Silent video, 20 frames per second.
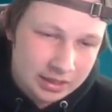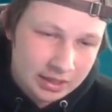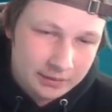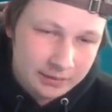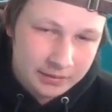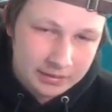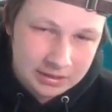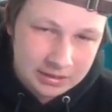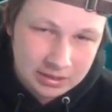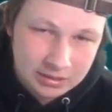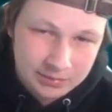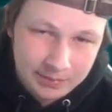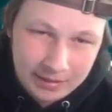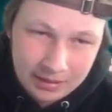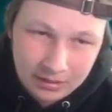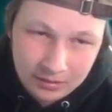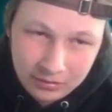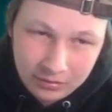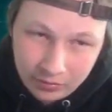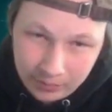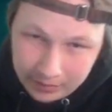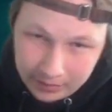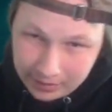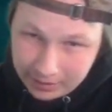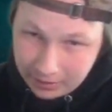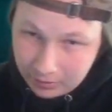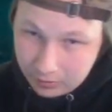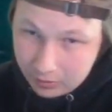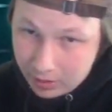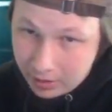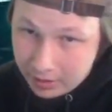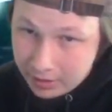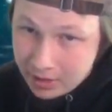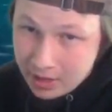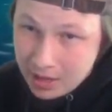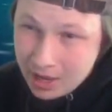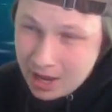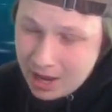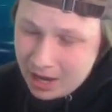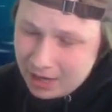get at that T-Spike a little bit later on
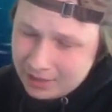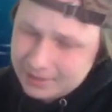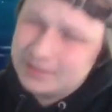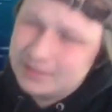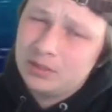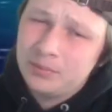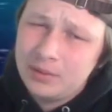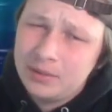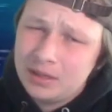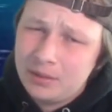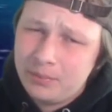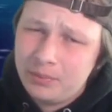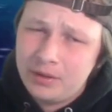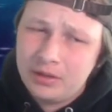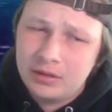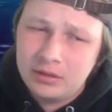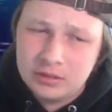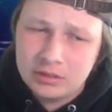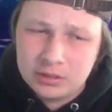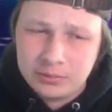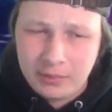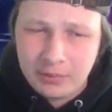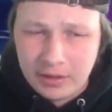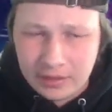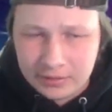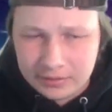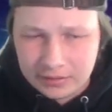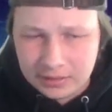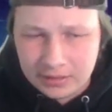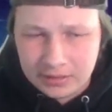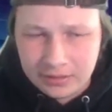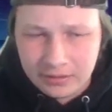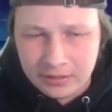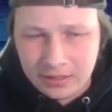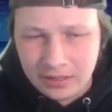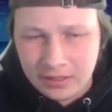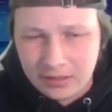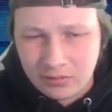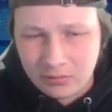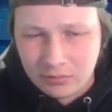and still be in a pretty good spot at the end of
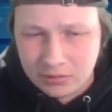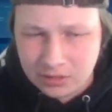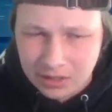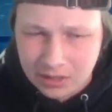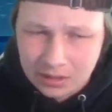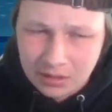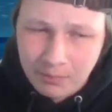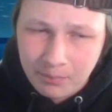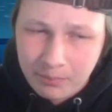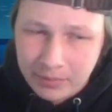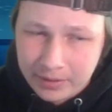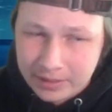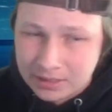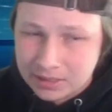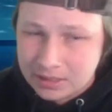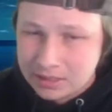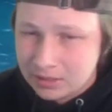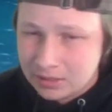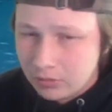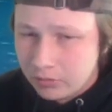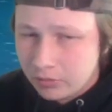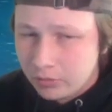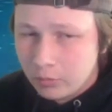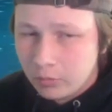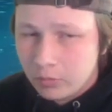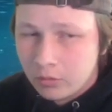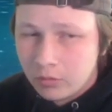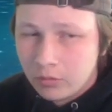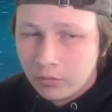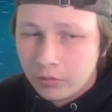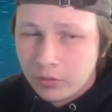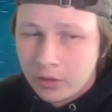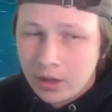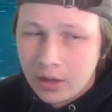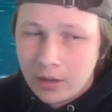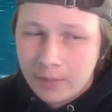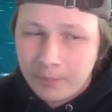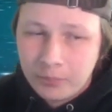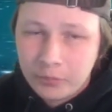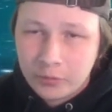the day. So it's not the biggest deal in the world
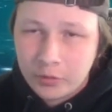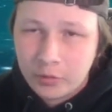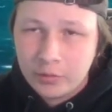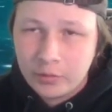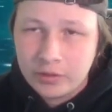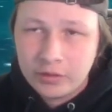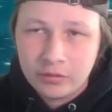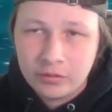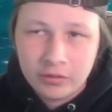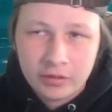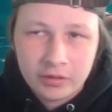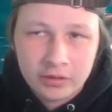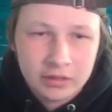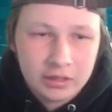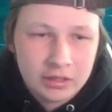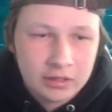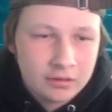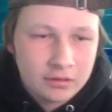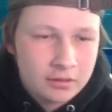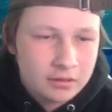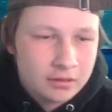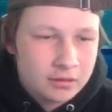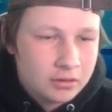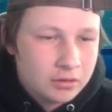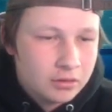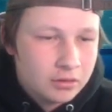um, when you look at things